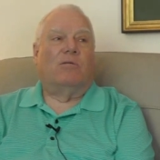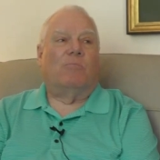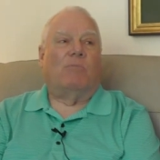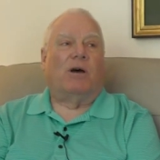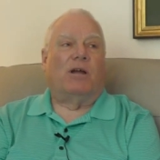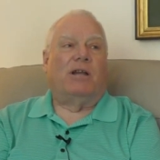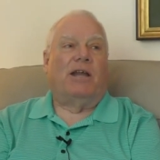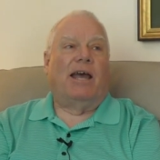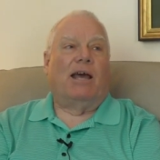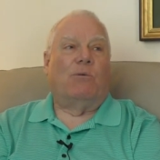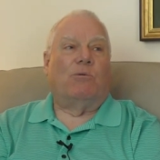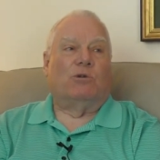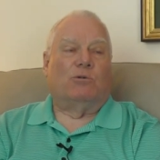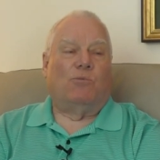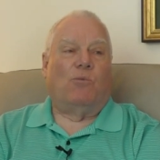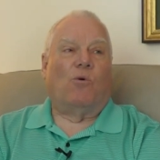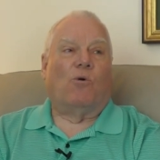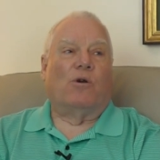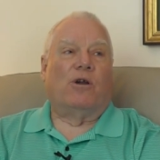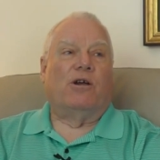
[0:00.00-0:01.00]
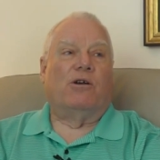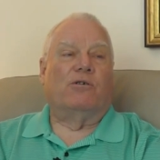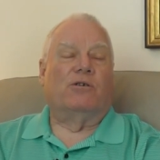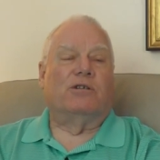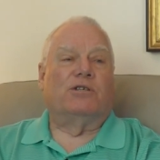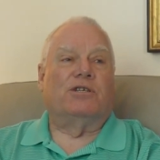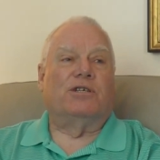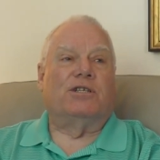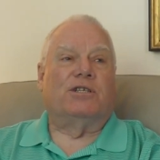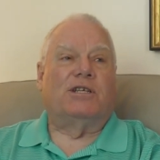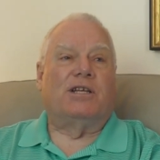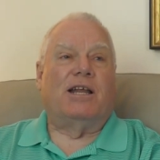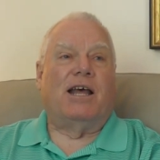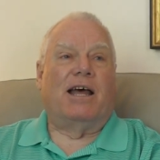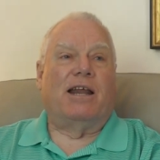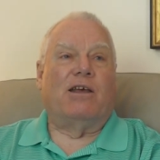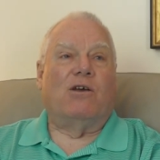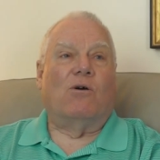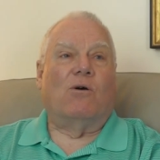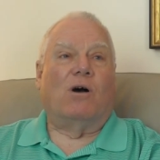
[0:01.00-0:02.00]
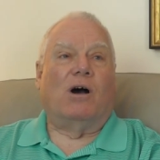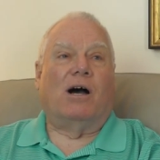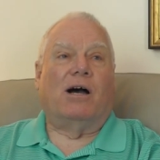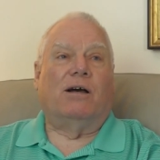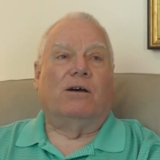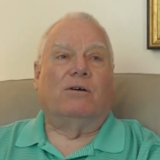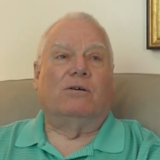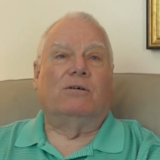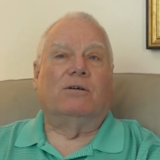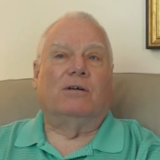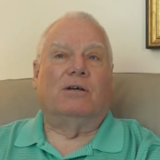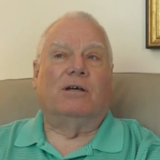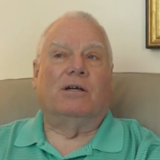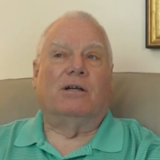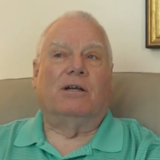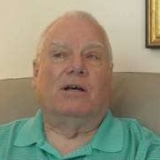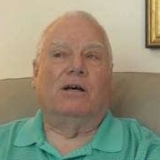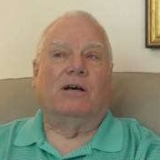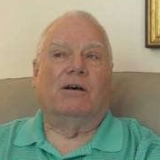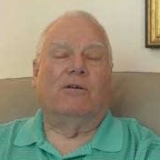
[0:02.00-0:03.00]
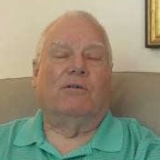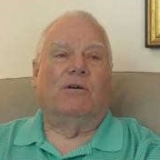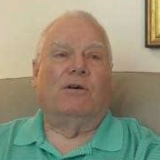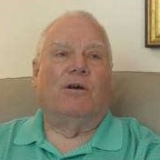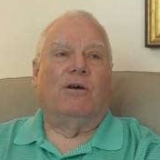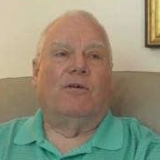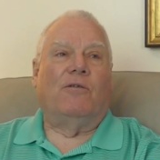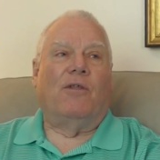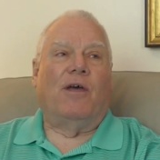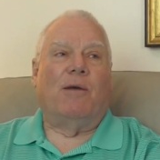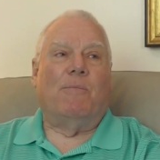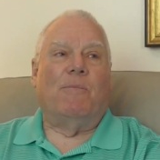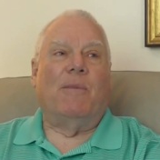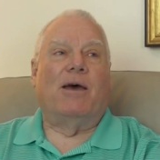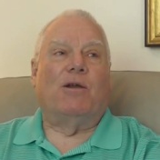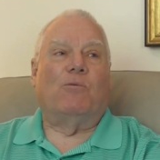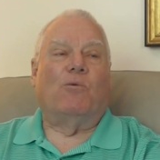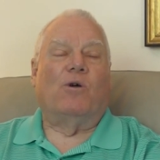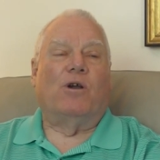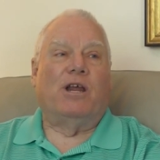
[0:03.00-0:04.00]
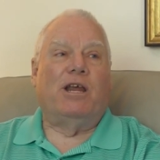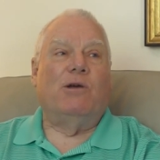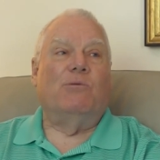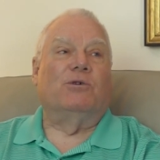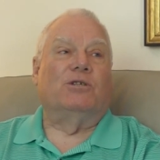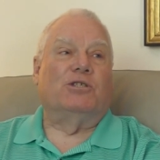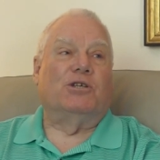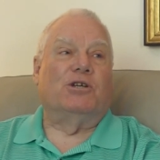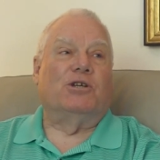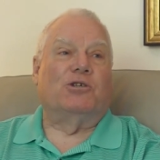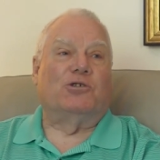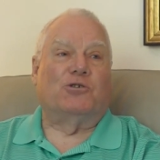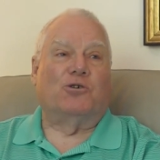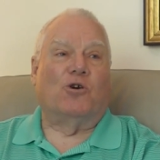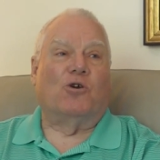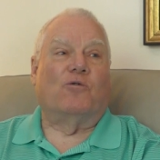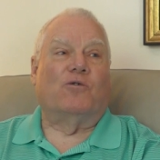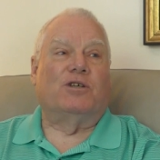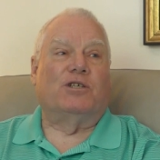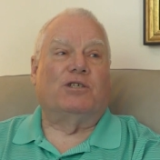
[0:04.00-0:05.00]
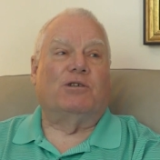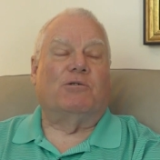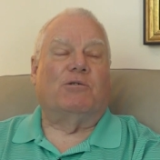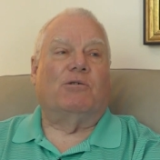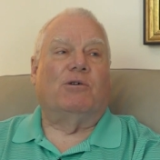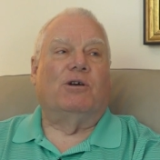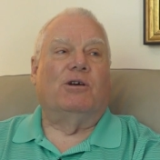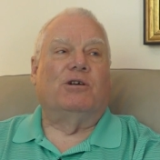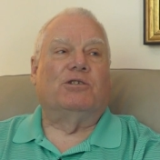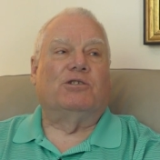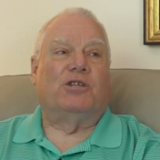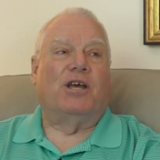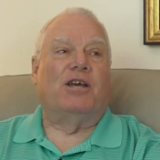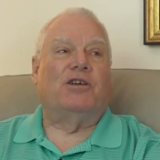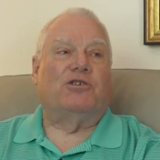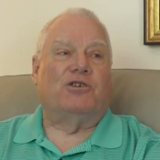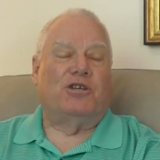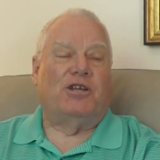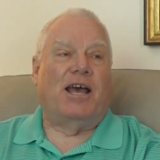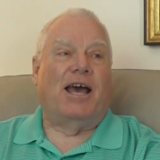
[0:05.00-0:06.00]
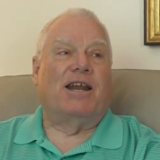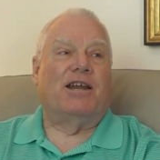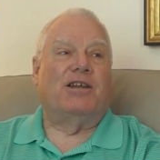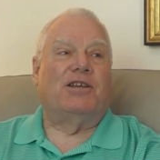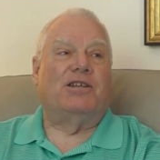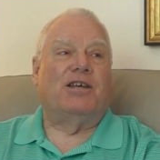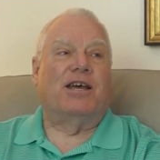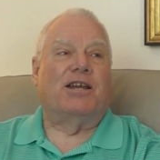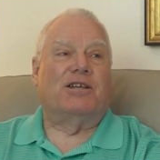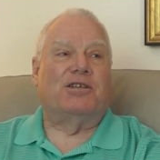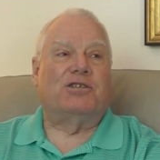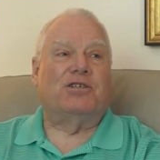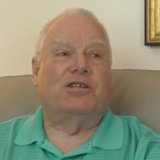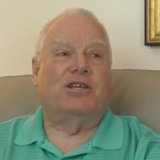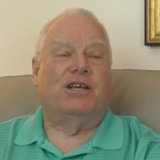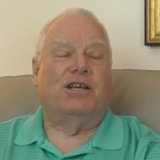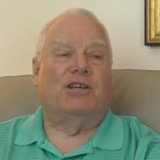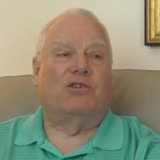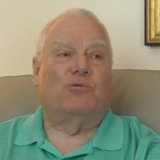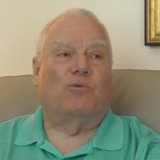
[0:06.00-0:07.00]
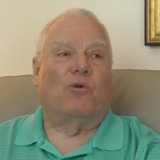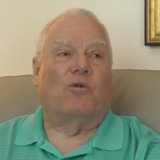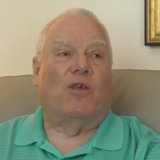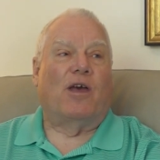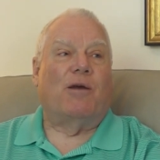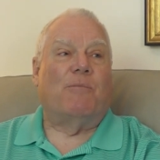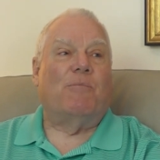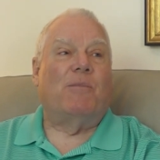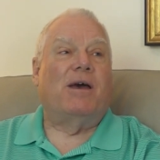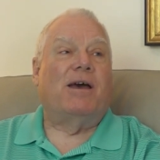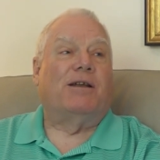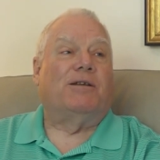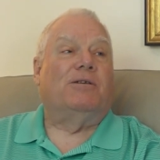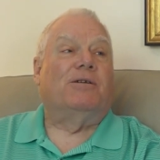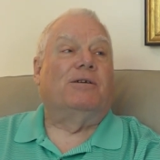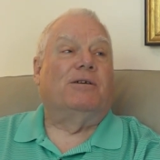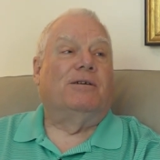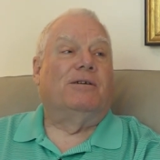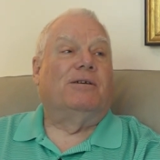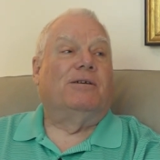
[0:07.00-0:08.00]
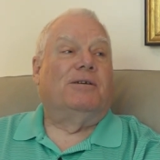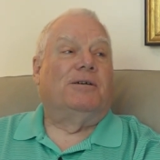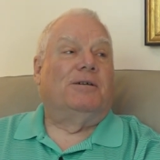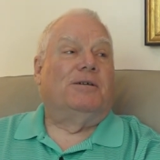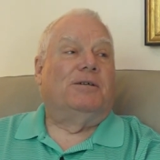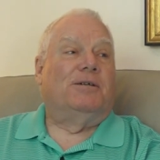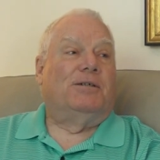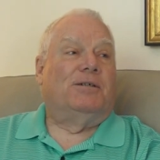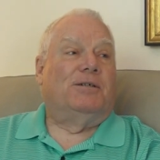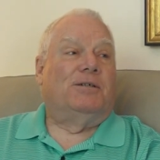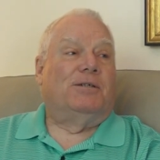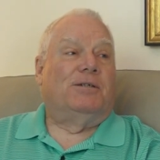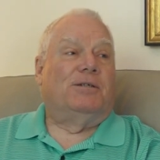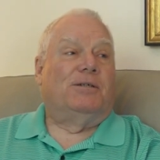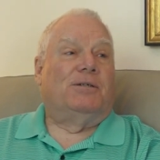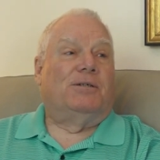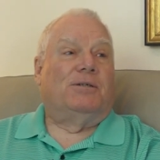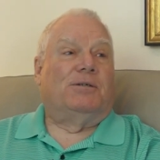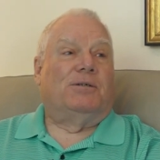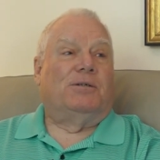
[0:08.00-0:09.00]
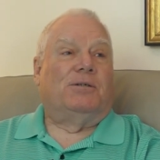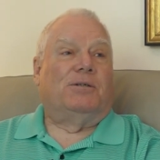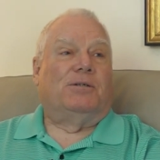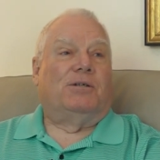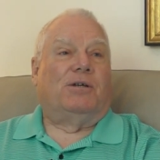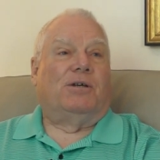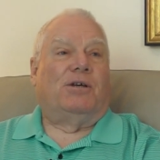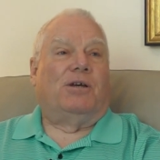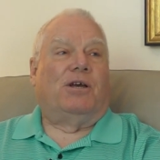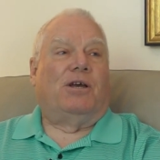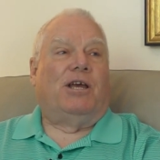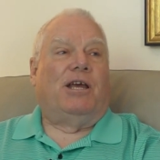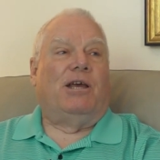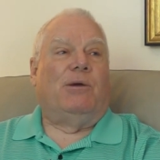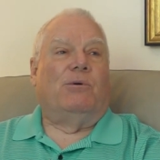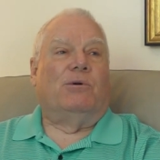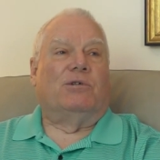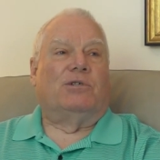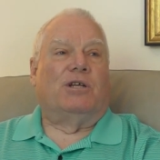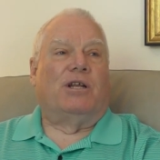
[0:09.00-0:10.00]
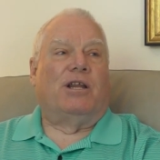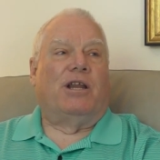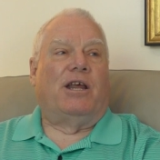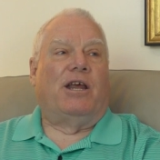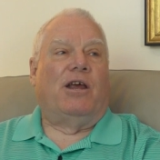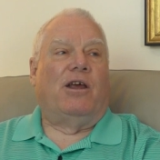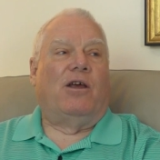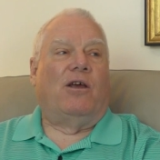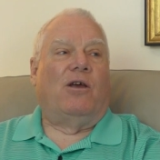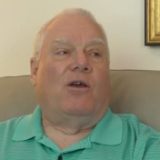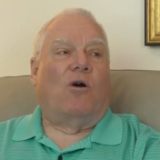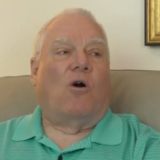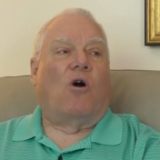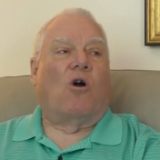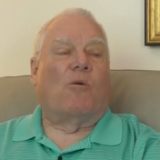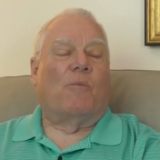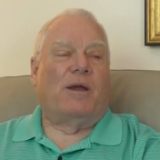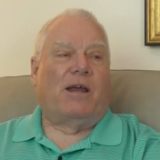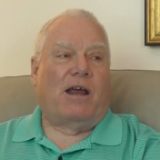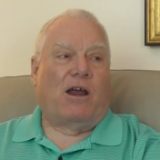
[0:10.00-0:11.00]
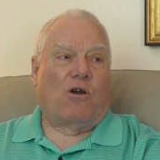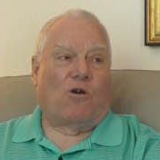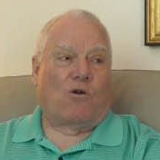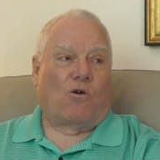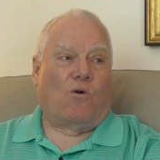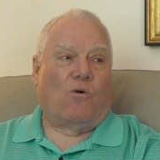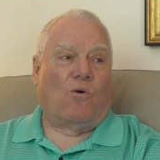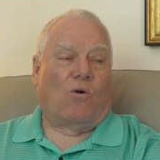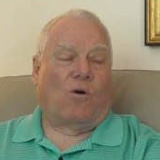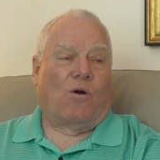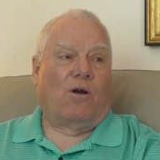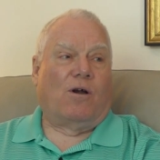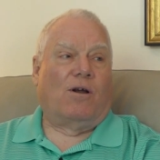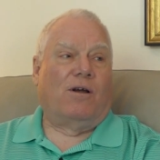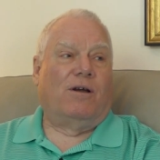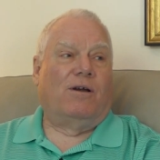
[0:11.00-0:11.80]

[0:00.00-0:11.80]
My dad was born here in Cincinnati, Ohio, and uh, they met when he was in the service, stationed down in Tennessee, is where they met. What branch of service was he in? He was in the Army Air Corps.